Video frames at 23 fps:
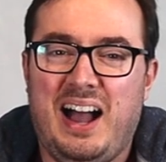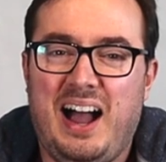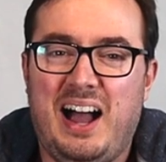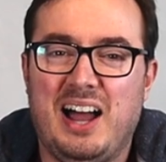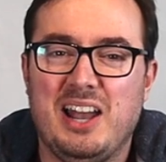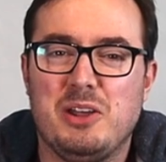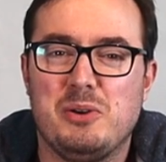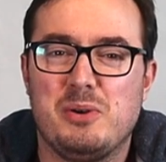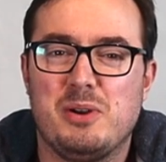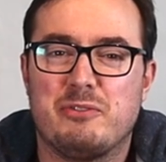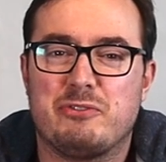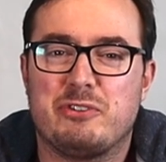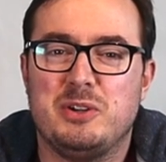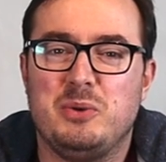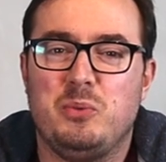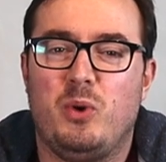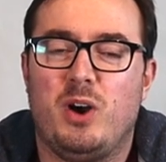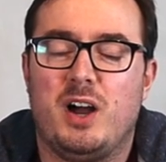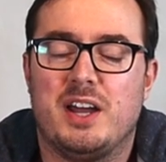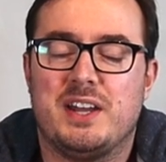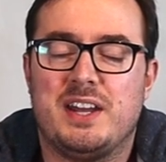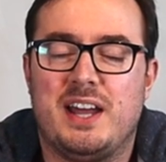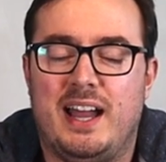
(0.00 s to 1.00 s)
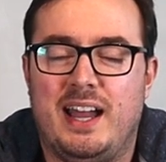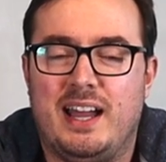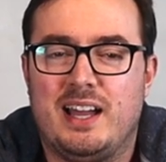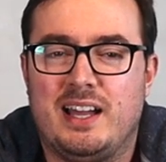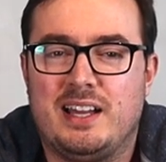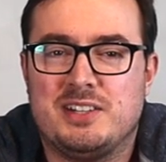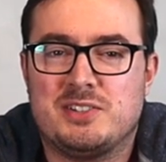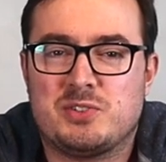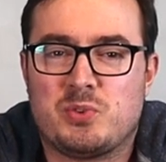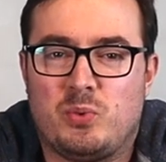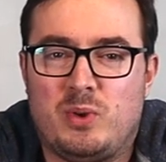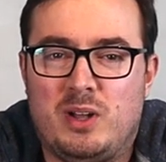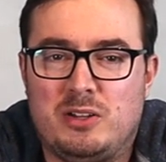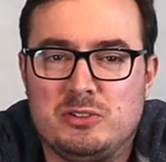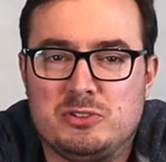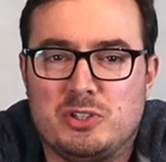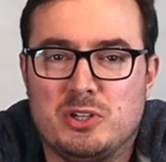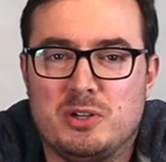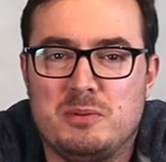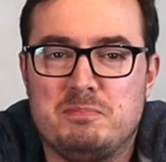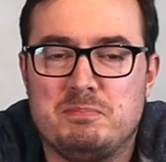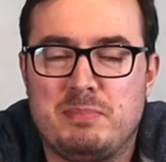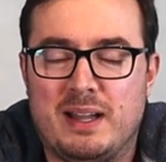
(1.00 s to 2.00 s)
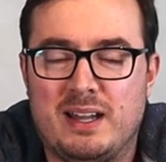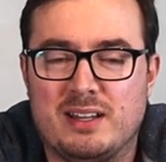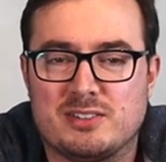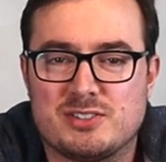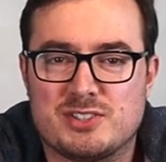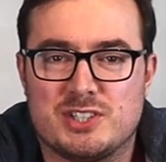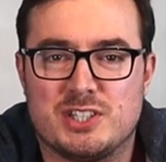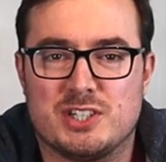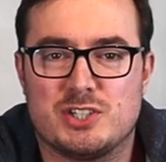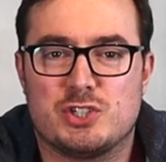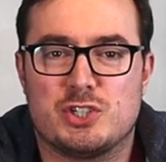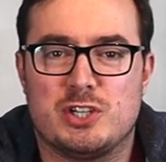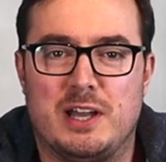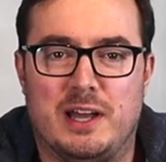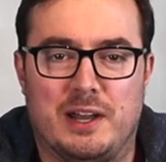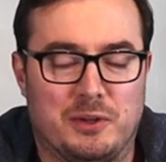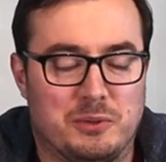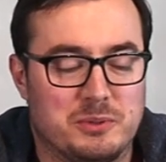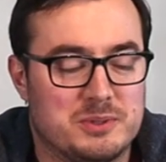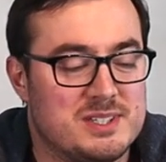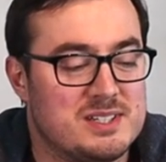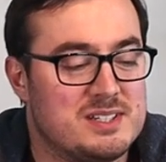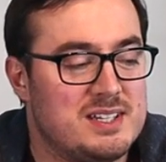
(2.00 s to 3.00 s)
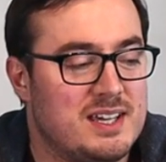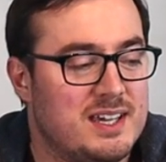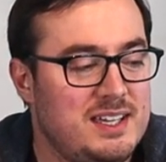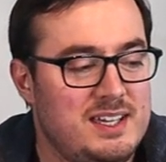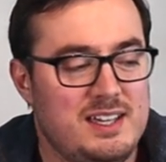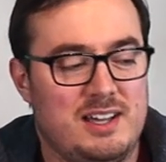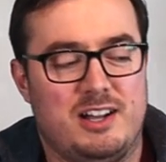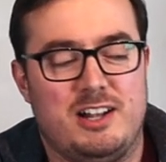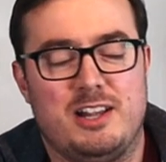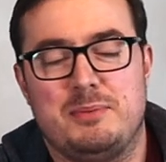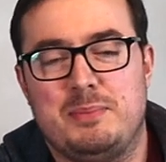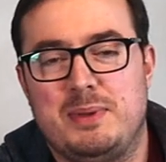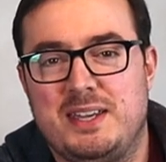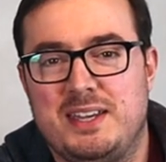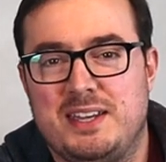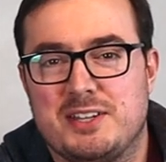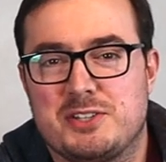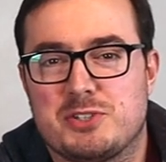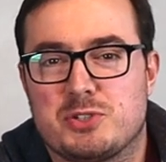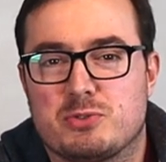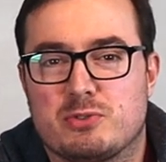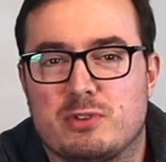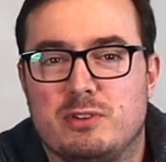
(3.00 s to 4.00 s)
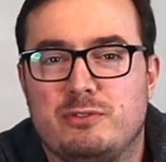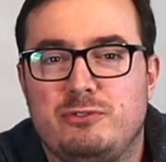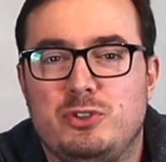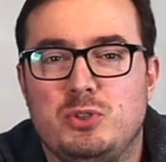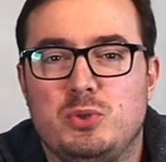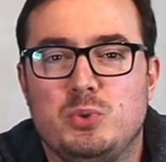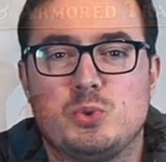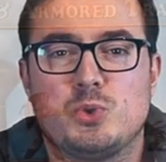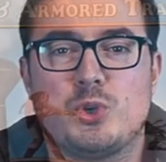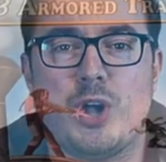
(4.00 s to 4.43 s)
Hello everyone and welcome back to the channel. Today I'm here to review